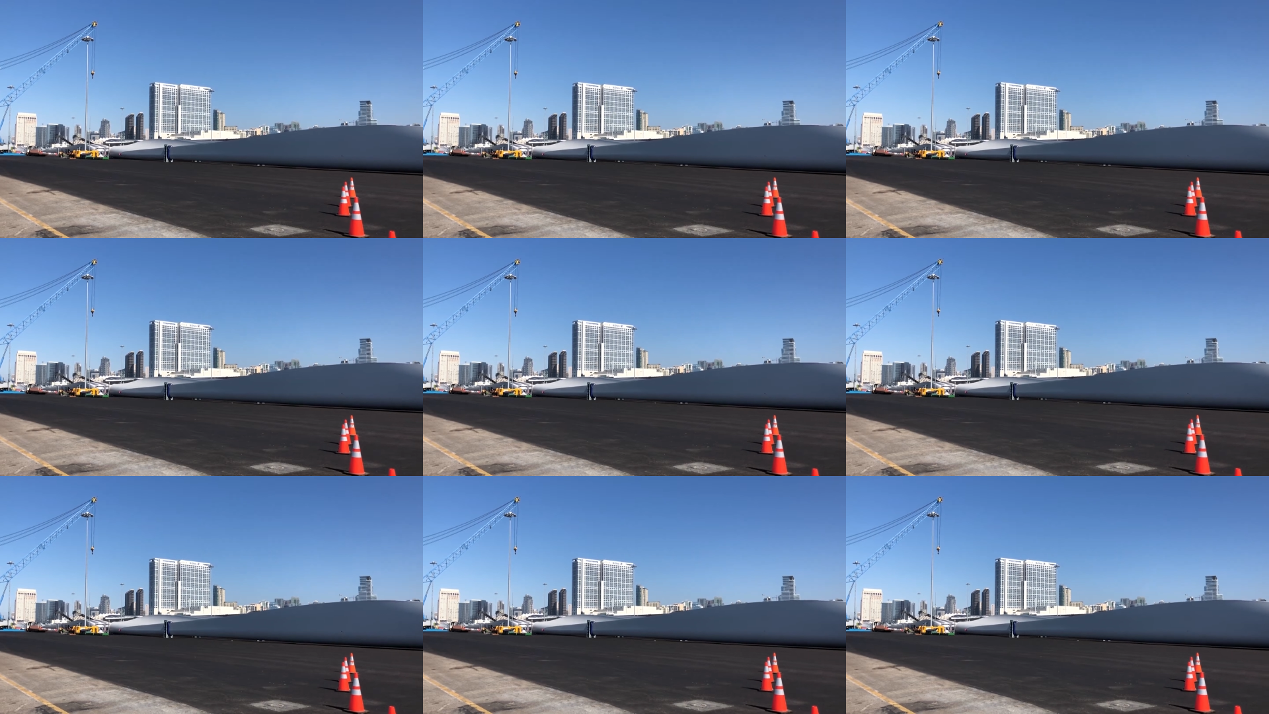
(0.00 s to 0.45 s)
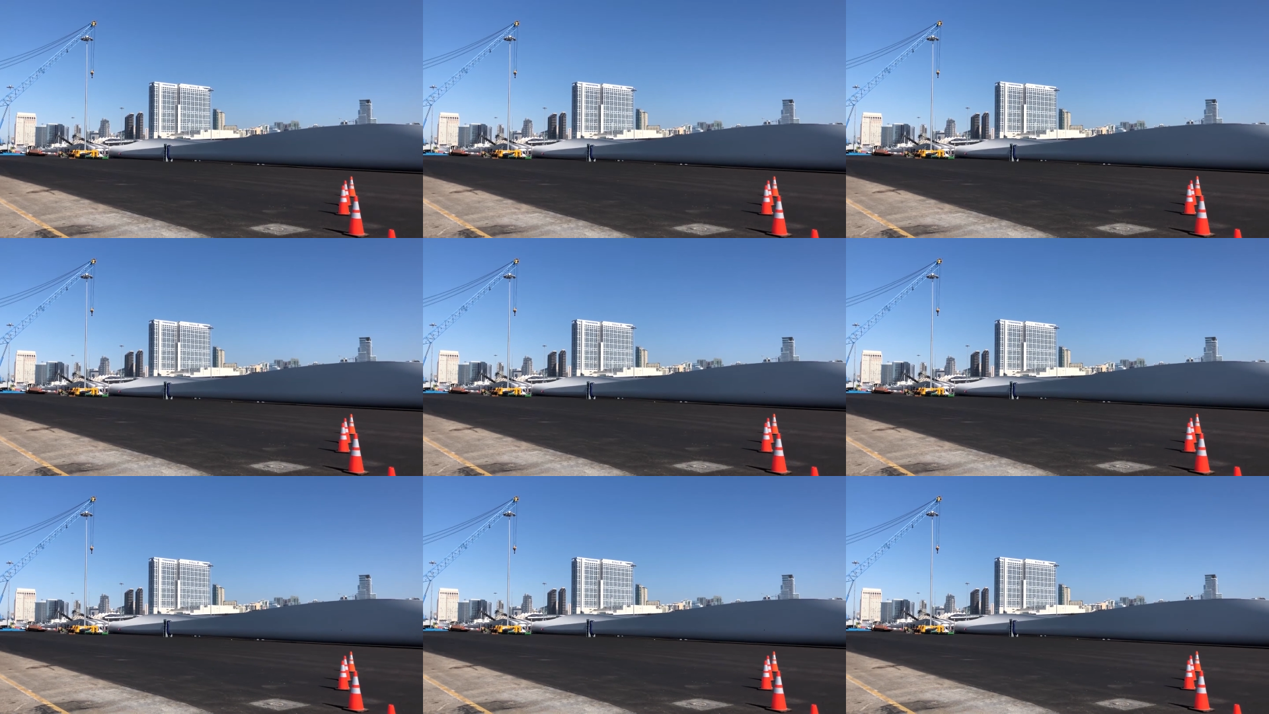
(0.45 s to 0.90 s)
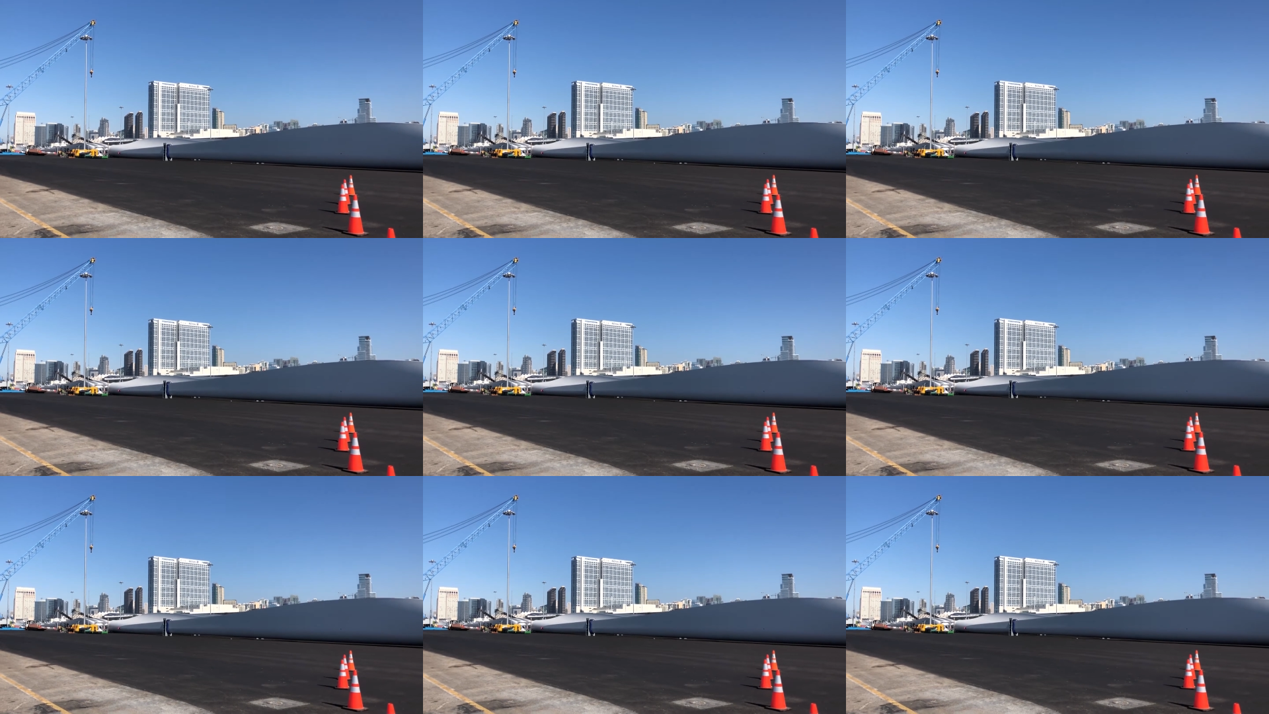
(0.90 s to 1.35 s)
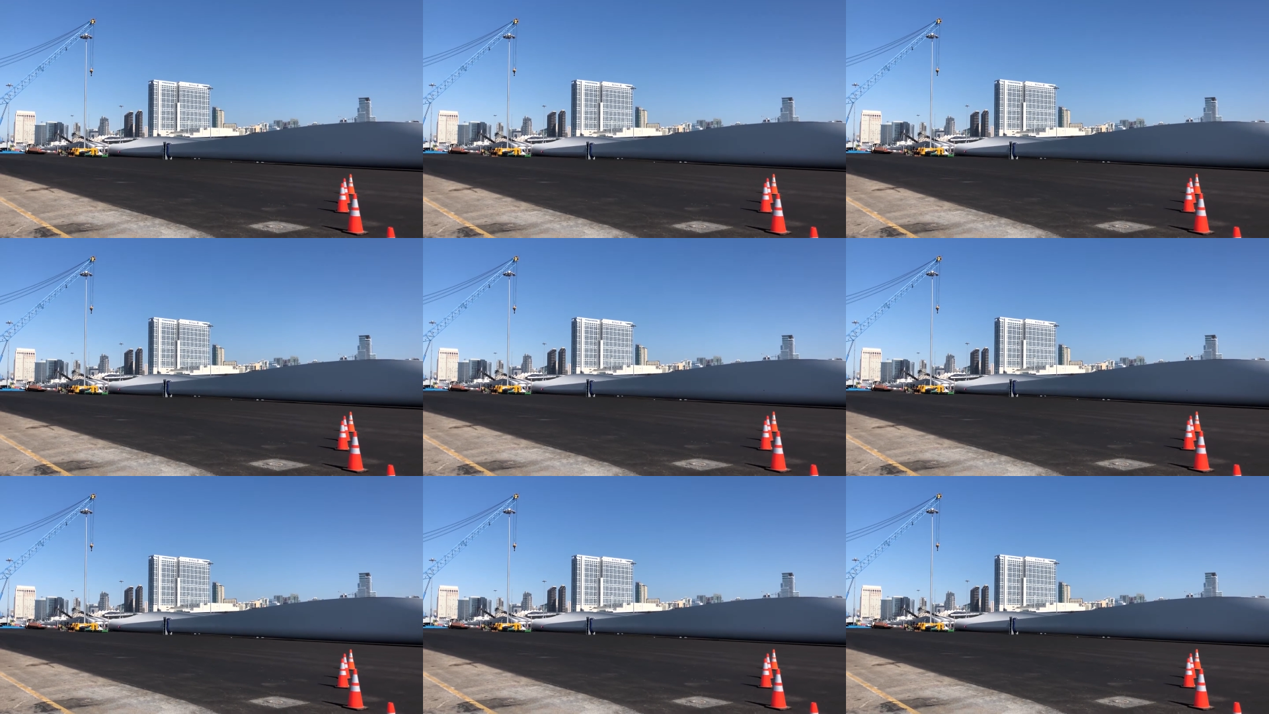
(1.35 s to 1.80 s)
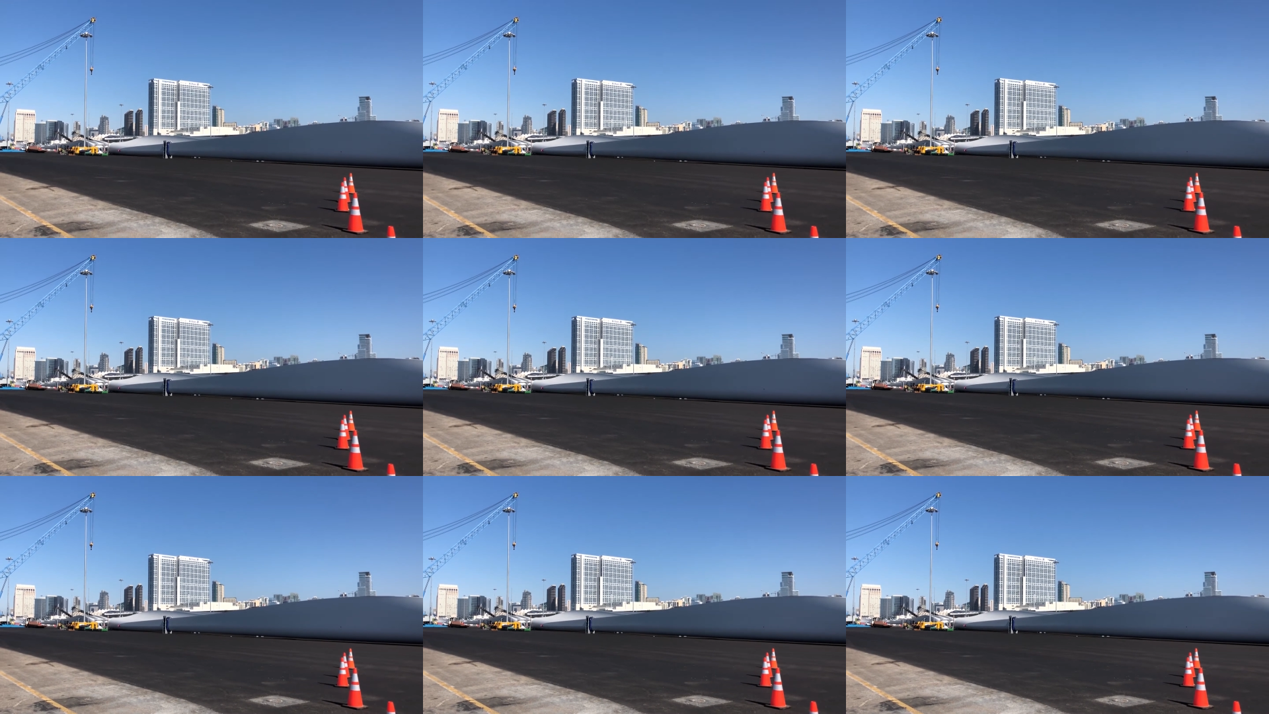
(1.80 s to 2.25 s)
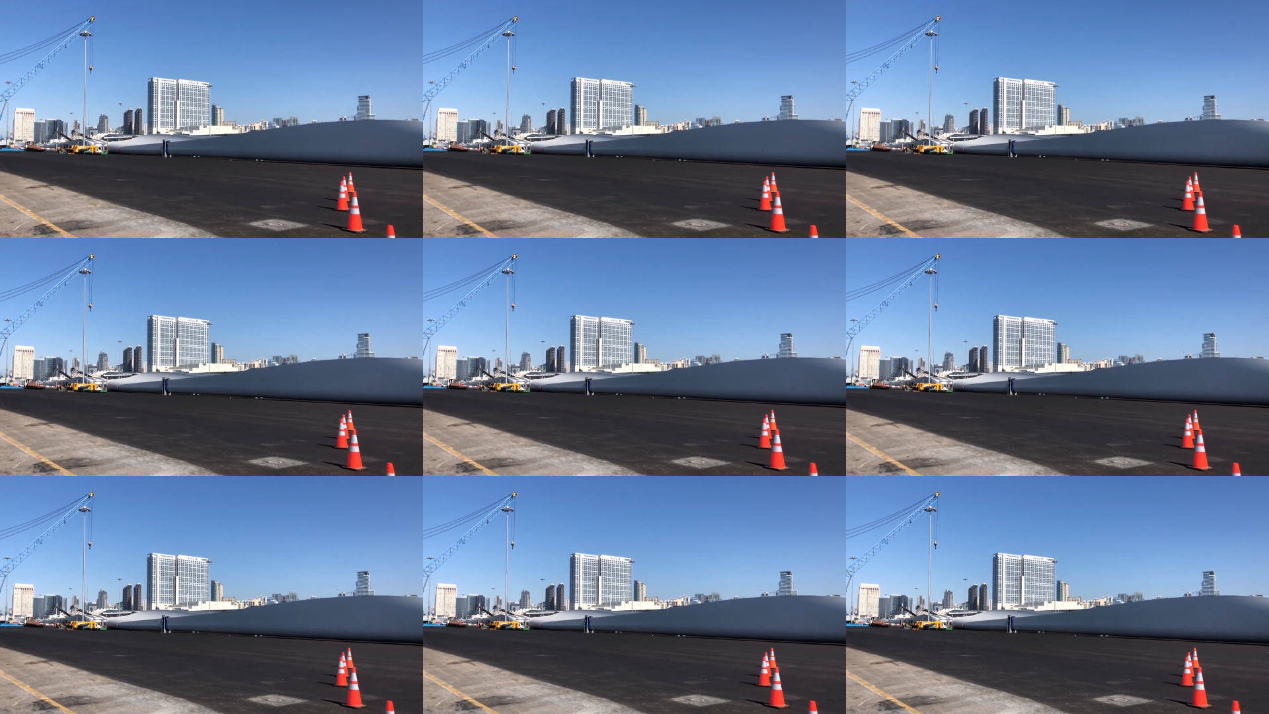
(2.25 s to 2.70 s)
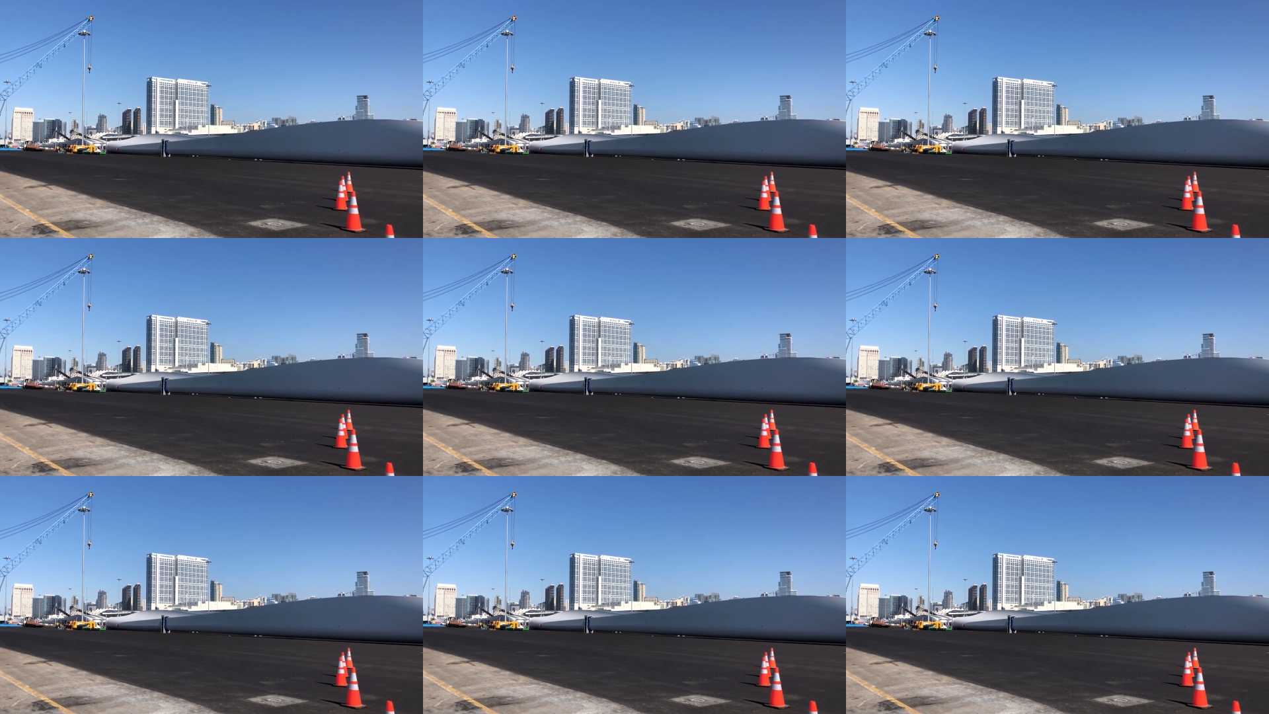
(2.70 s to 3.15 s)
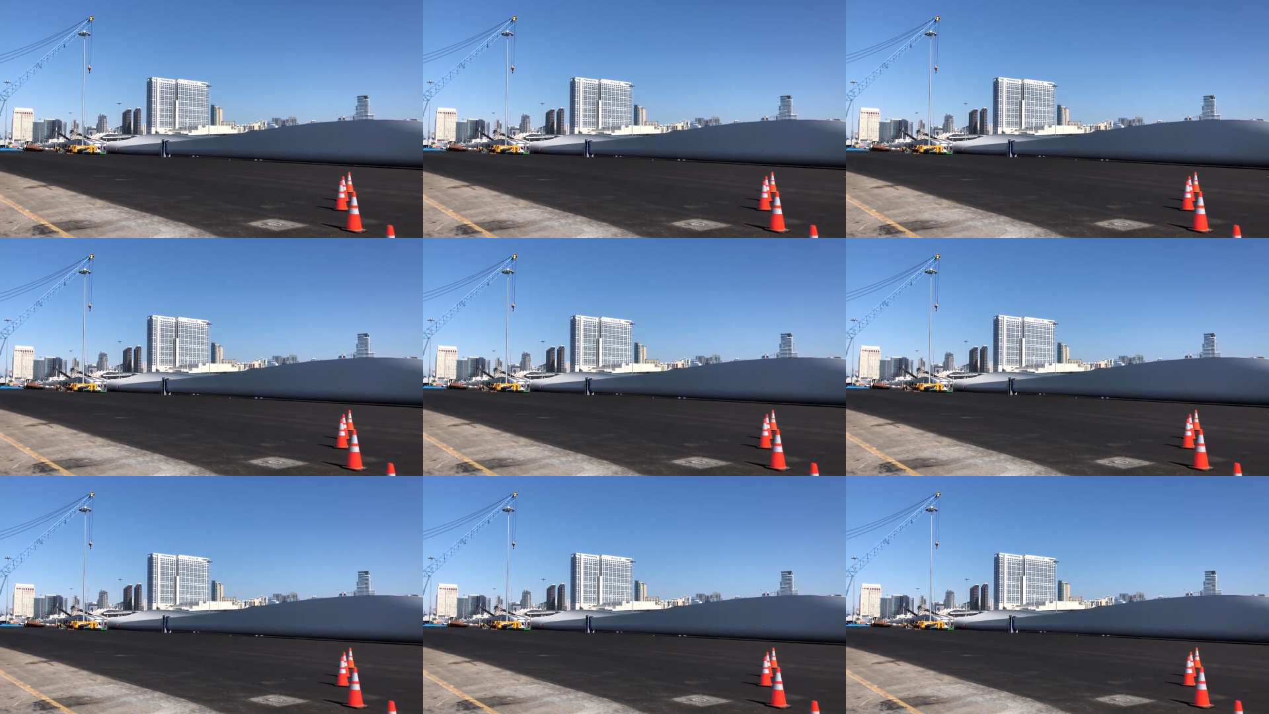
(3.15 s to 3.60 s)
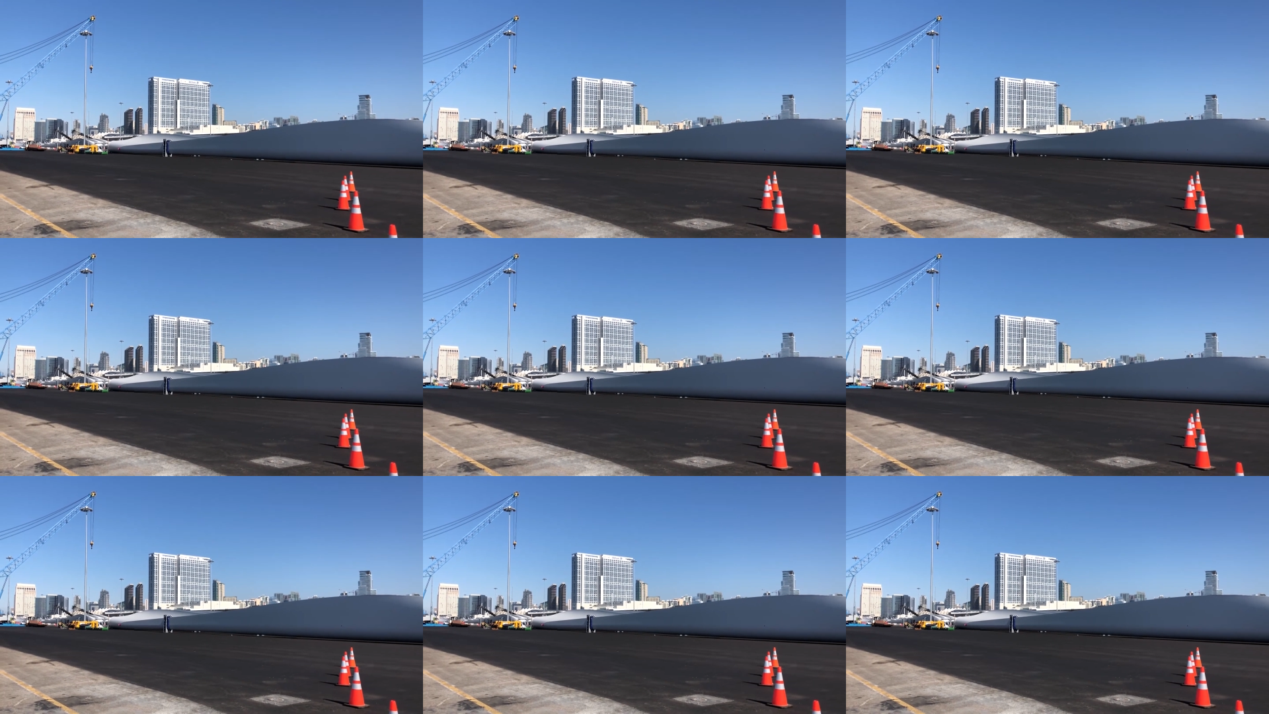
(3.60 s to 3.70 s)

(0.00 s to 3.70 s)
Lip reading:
(no speaker visible)